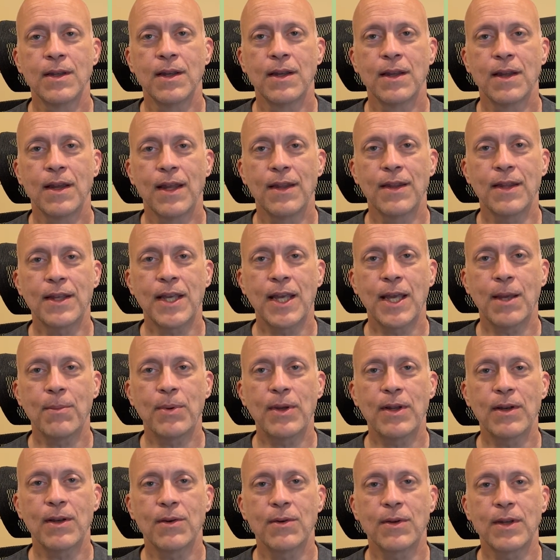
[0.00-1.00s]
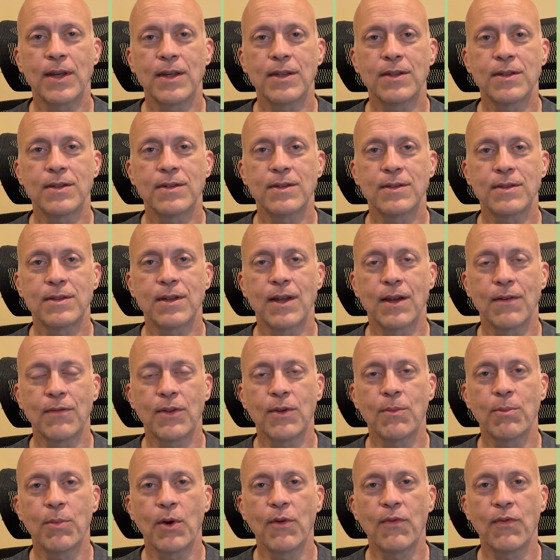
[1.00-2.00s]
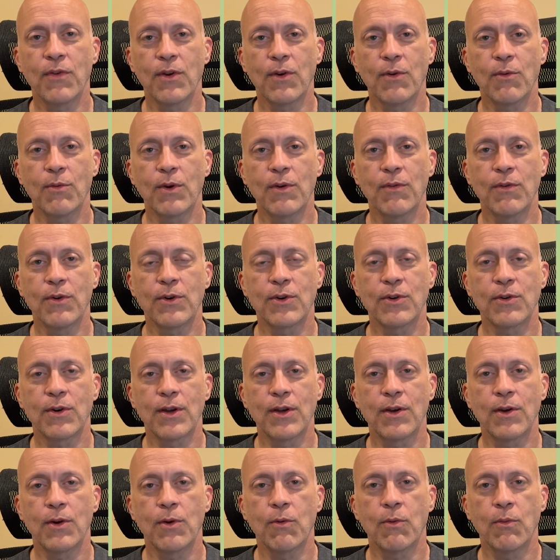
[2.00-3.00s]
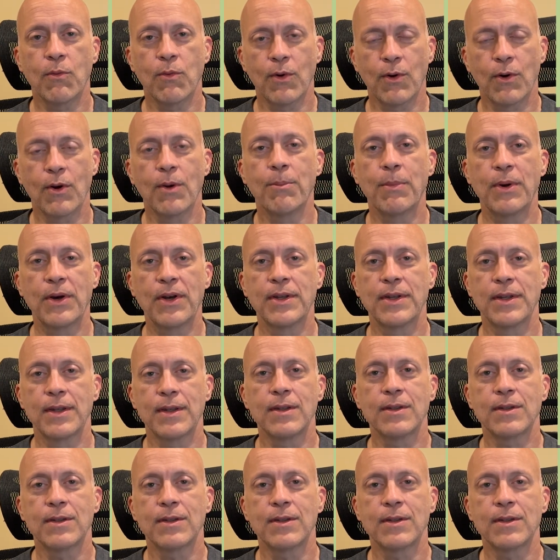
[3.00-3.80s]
and the camping locations of the Buffalo River Trail were abundant.